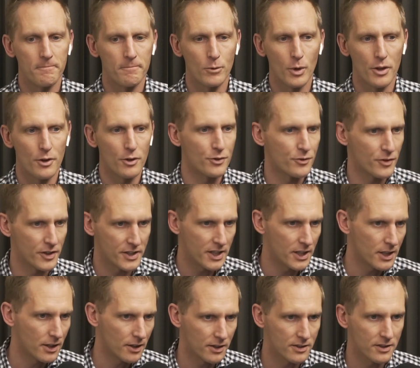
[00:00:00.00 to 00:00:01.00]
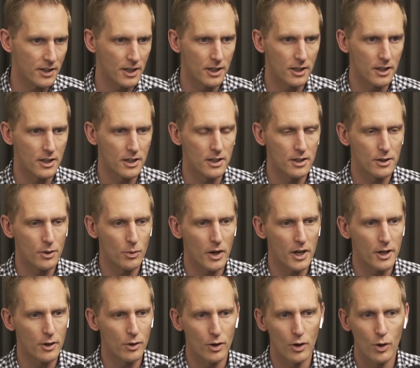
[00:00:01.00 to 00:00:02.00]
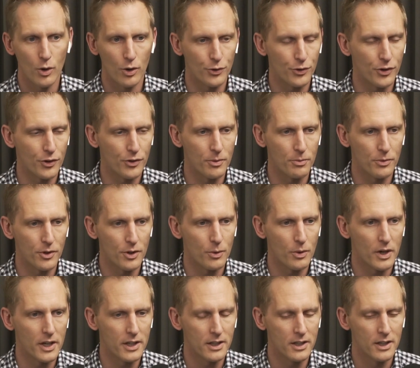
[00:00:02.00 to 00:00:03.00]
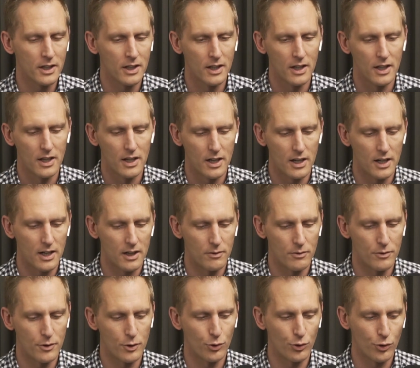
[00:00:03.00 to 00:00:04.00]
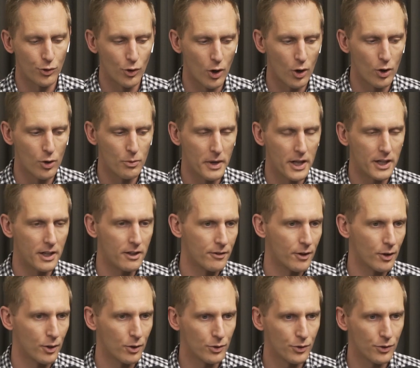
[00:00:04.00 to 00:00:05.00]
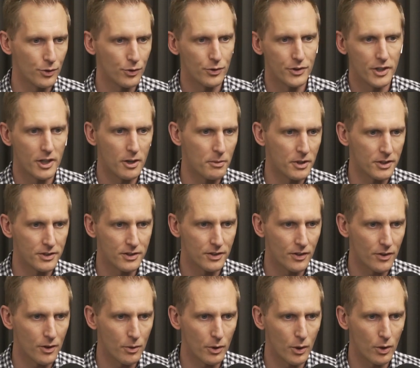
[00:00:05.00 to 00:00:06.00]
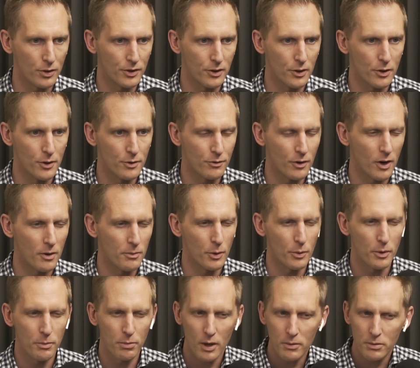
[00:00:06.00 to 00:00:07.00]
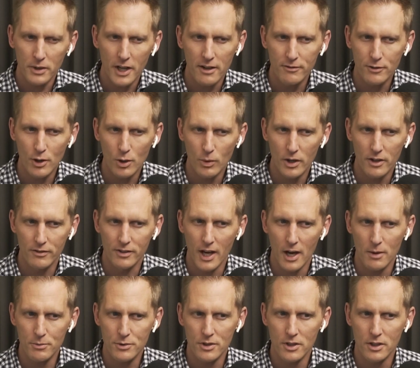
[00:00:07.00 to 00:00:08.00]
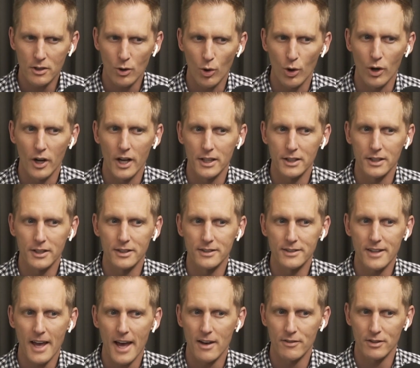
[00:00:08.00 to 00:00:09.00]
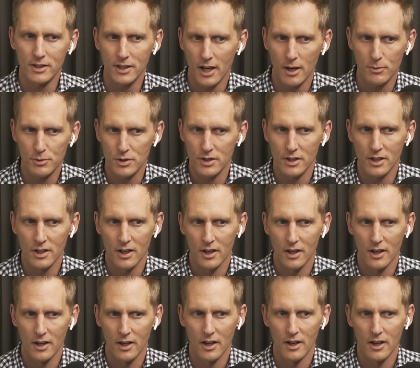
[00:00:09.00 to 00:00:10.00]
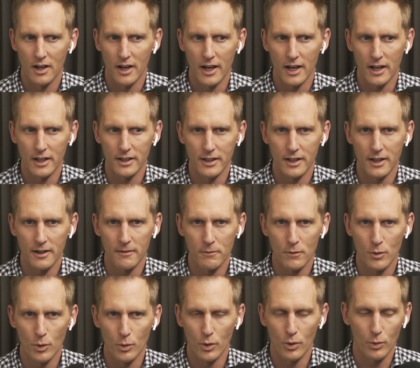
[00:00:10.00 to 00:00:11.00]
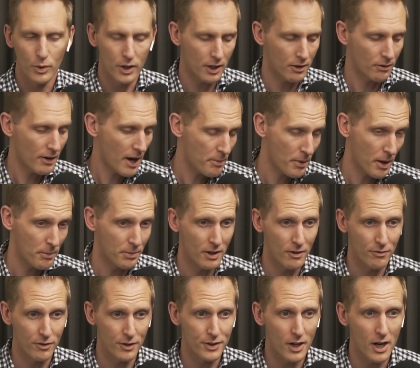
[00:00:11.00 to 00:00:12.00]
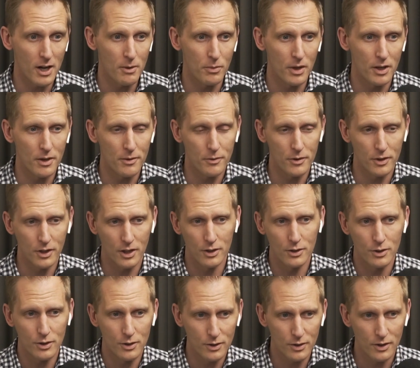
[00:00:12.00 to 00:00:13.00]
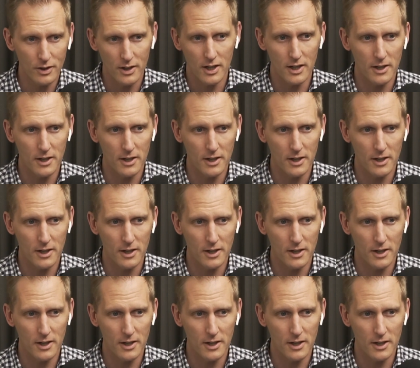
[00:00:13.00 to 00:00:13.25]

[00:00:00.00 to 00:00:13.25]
whether it's fatigue that's getting in the way or systems in the way. There's so many of those near misses that we ought to learn from that we probably have no way of capturing, or at least haven't captured. And we got to wrap up here for time, but can you